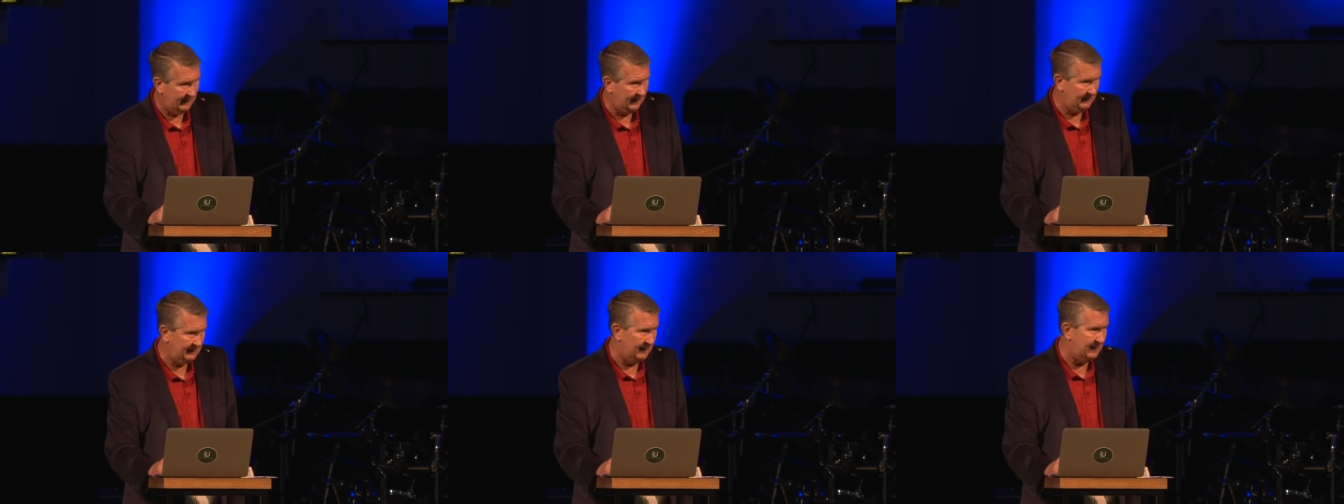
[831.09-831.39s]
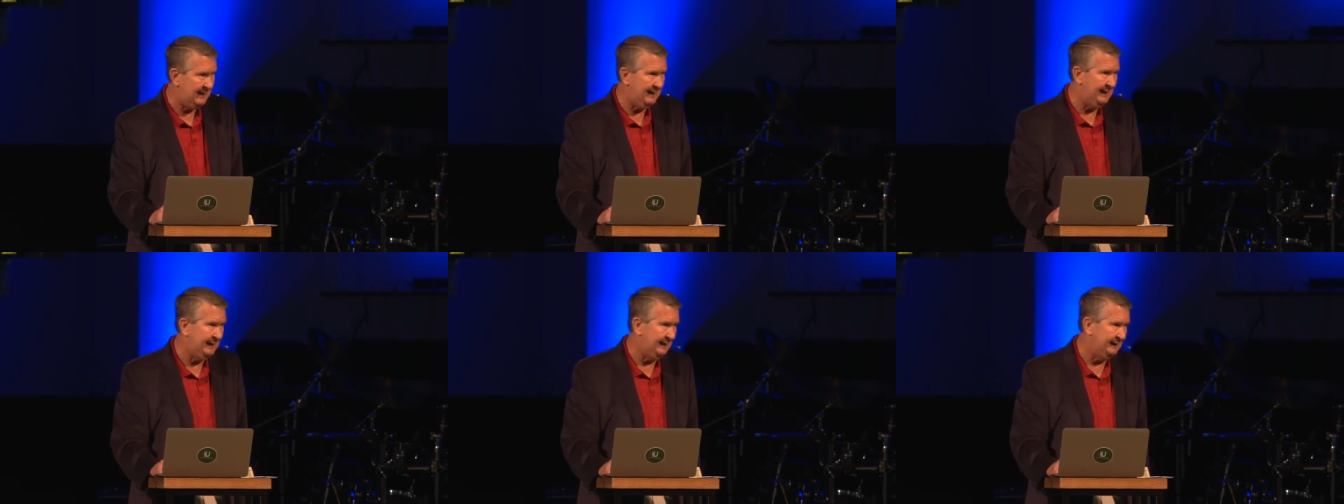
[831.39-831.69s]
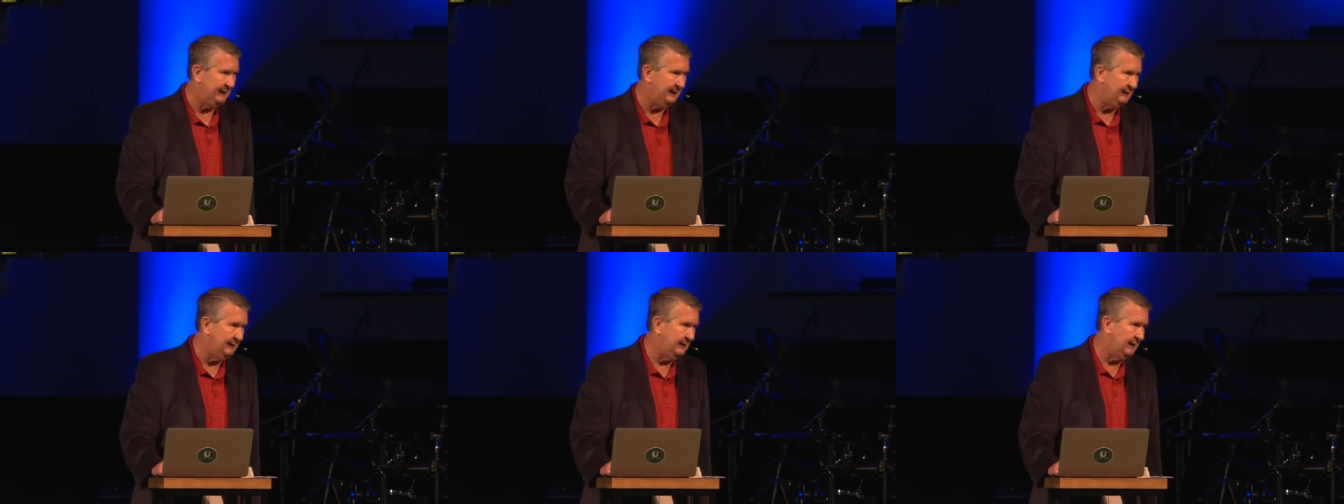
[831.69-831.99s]
a
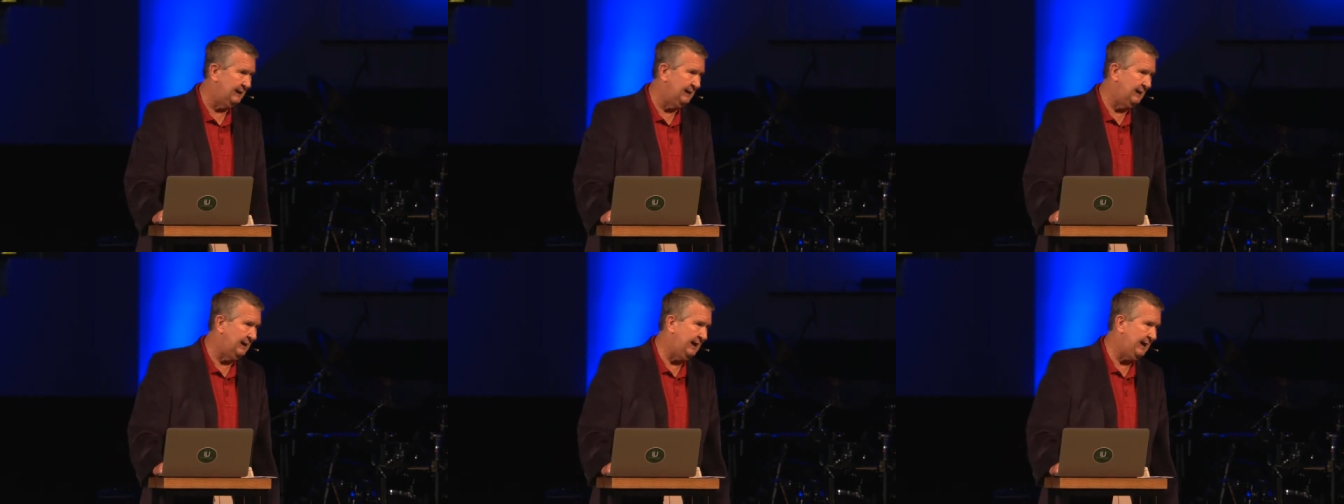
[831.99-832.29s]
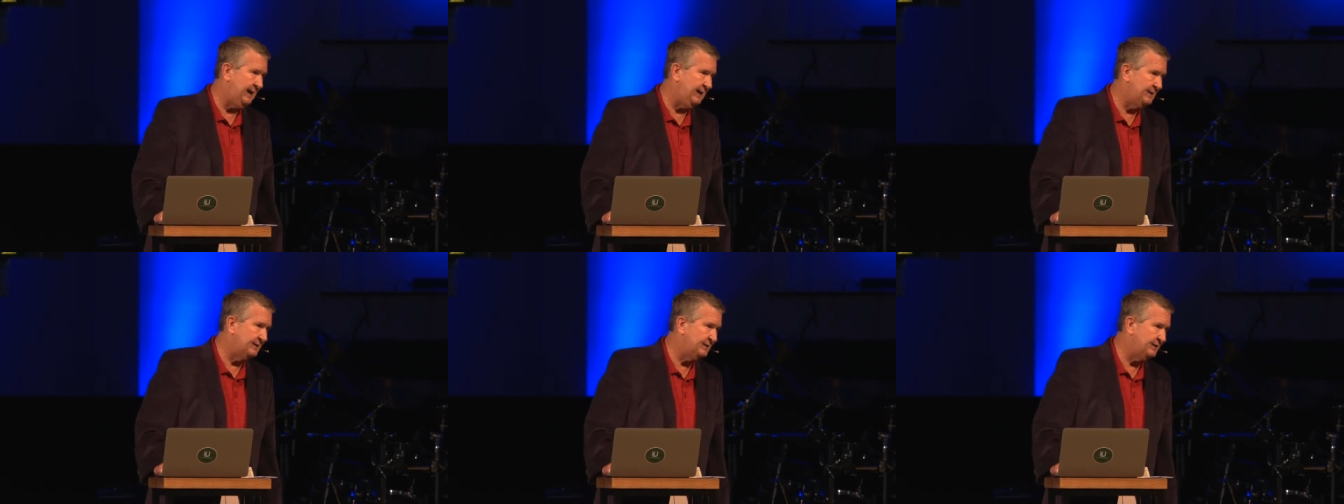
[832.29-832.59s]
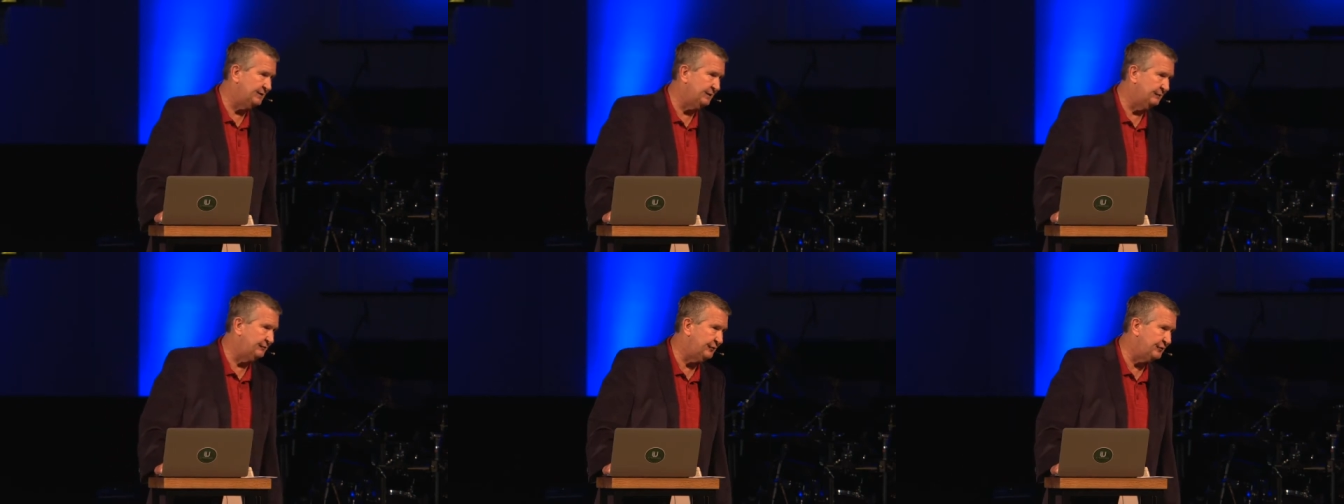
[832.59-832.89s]
lion, and uh,
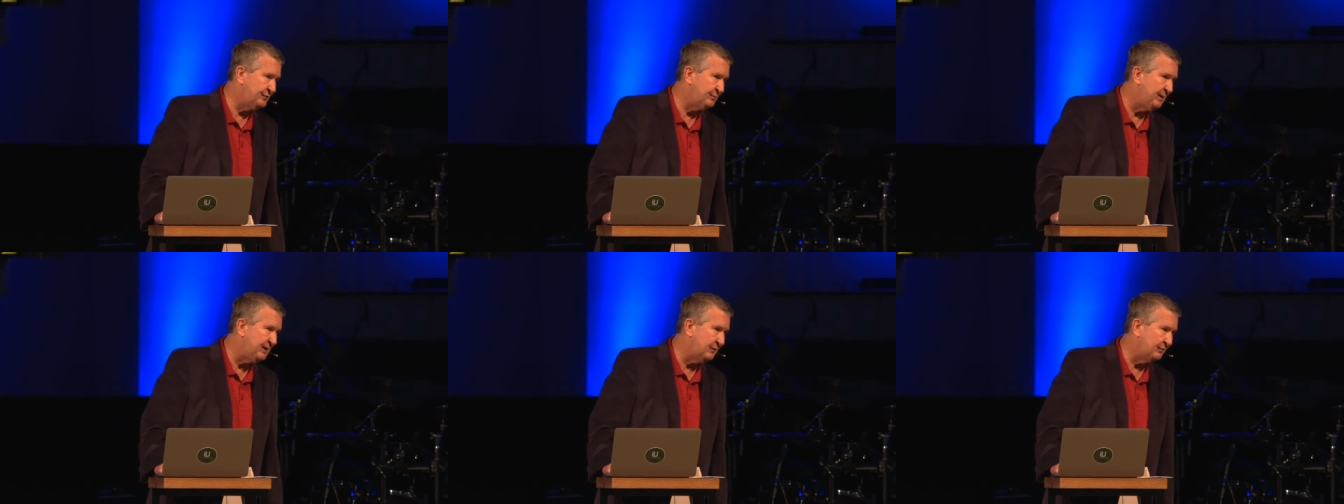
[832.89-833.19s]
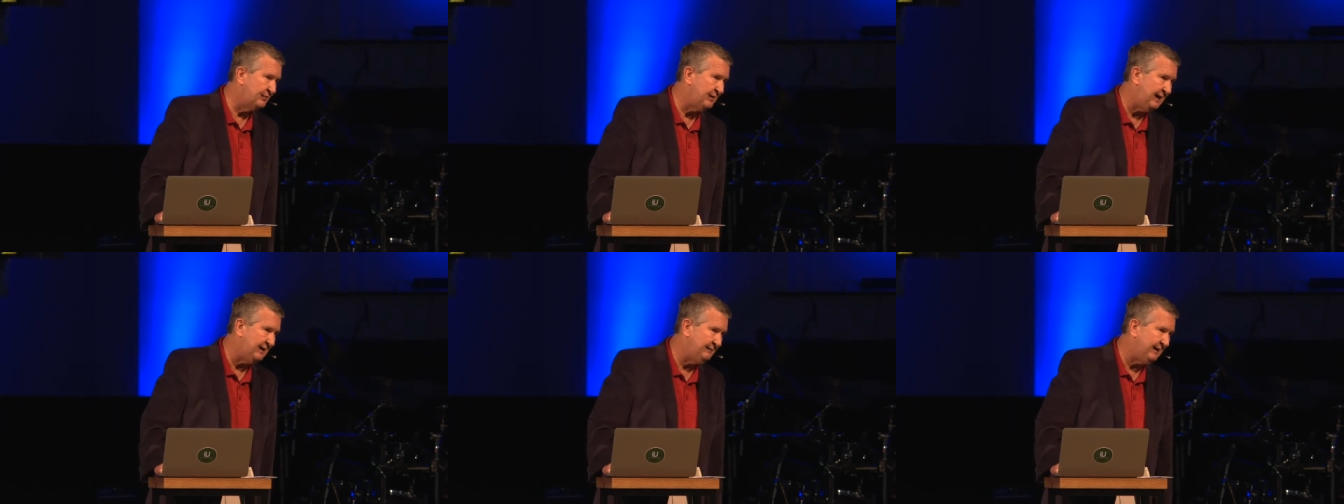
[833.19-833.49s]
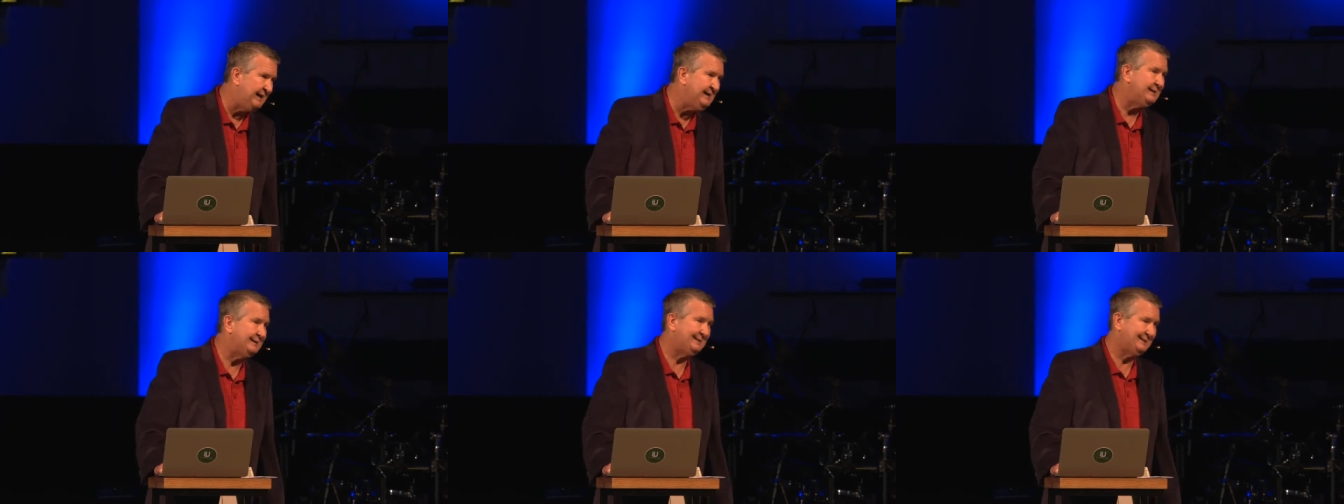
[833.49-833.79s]
as 1 uh, Peter 5
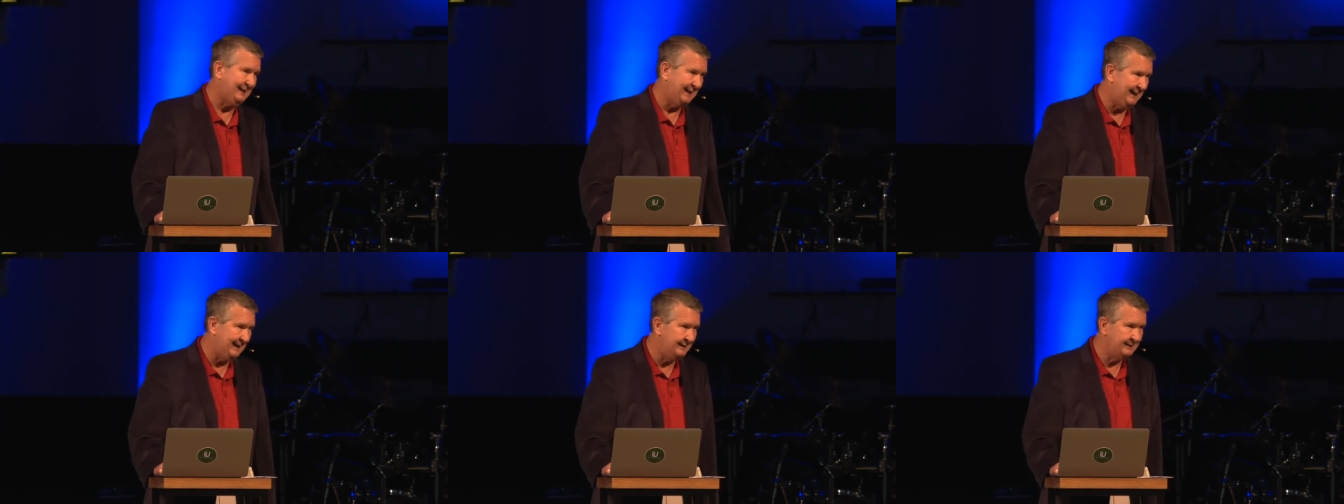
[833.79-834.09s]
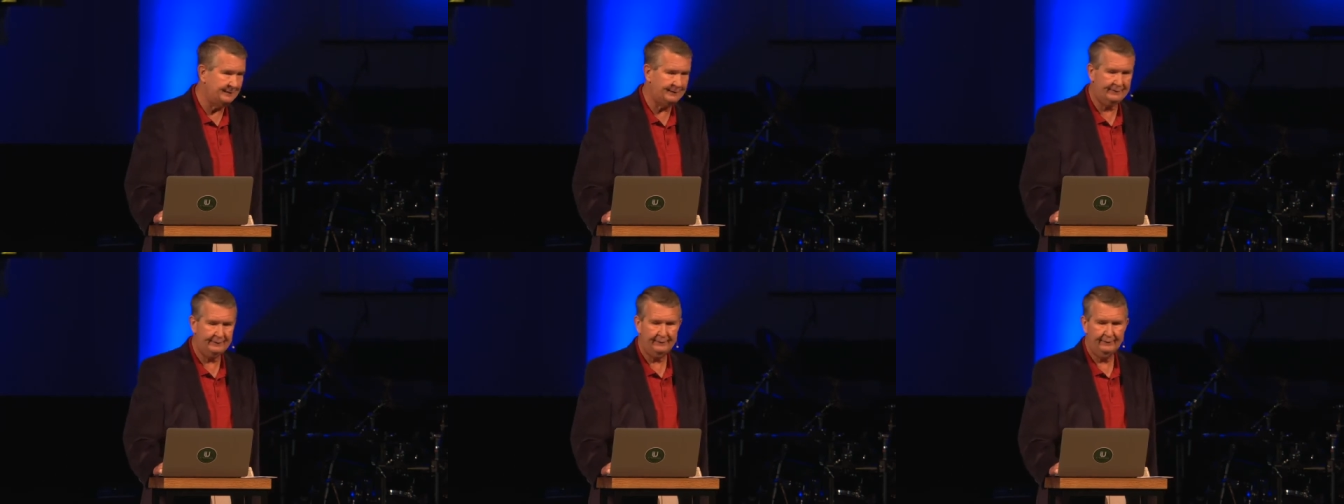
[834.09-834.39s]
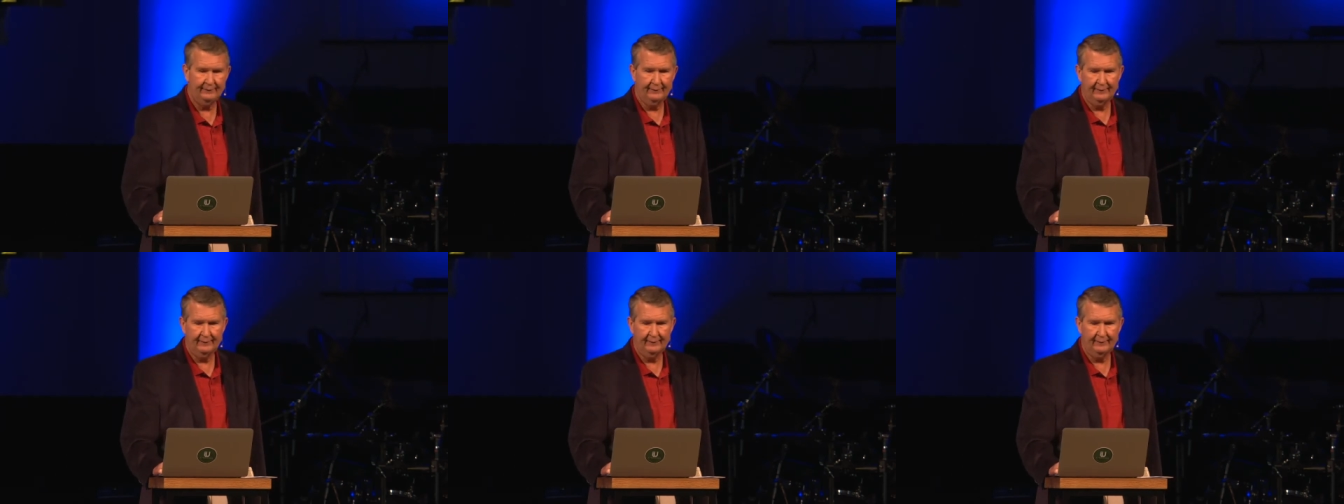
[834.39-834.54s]
8 says,